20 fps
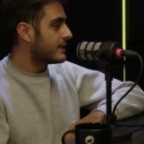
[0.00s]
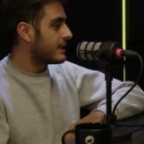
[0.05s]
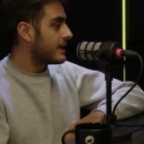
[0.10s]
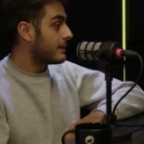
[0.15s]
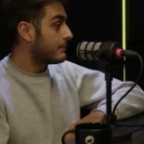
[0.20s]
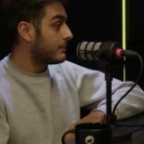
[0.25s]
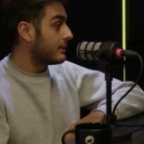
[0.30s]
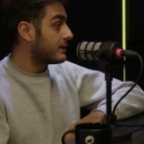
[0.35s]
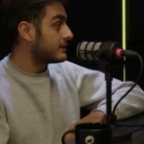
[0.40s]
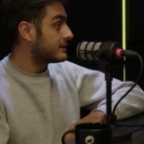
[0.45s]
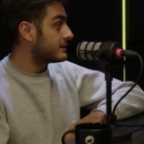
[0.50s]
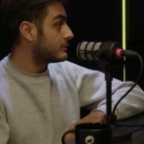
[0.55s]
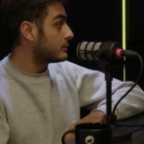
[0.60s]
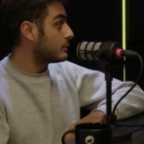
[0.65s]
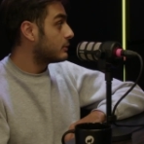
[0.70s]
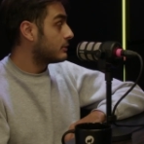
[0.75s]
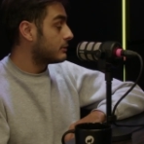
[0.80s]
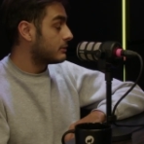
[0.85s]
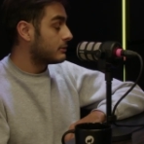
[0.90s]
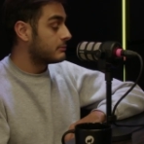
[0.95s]
about
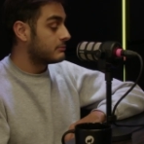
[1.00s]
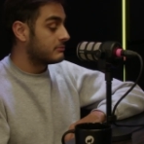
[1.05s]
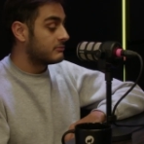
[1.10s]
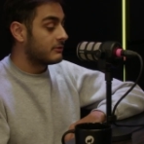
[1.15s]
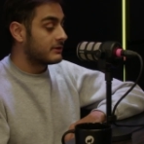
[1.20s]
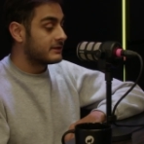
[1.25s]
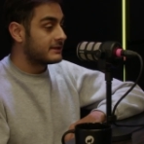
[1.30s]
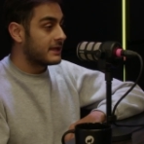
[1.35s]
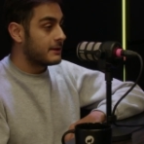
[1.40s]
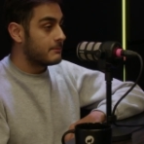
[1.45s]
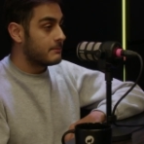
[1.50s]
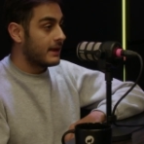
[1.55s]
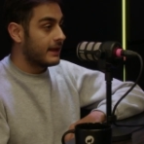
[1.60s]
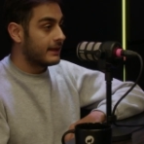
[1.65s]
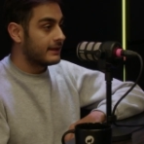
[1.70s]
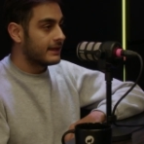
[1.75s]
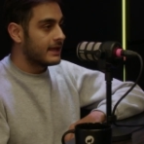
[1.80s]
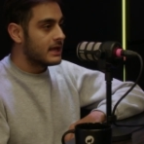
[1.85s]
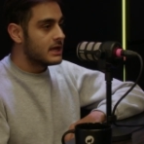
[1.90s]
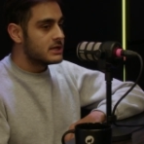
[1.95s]
uh, what they
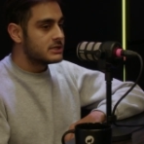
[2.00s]
made.